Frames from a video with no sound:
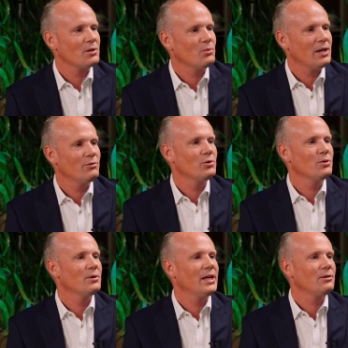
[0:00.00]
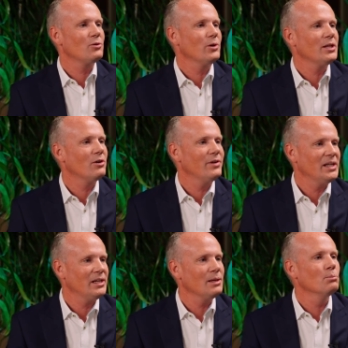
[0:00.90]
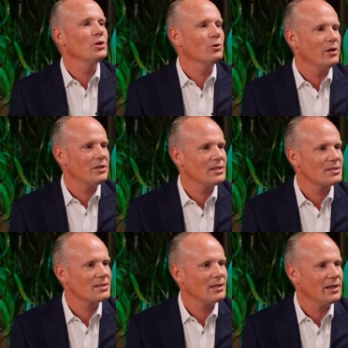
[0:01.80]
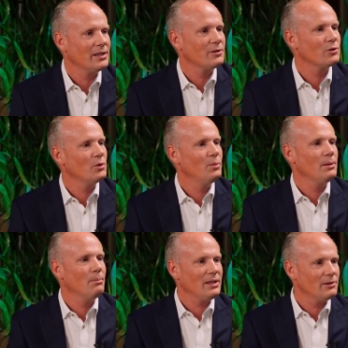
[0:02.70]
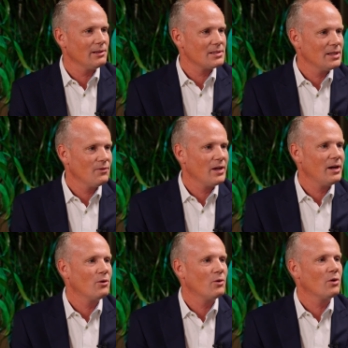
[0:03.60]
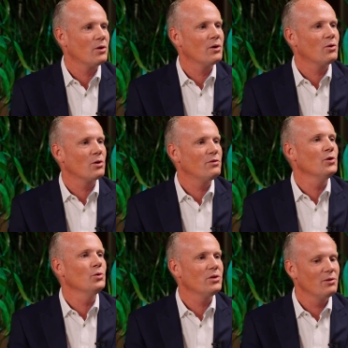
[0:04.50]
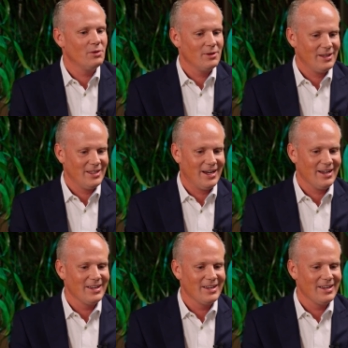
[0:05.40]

So we have to get rid of any impurities, like it could be metals in there or, or As food. you can actually see yeah.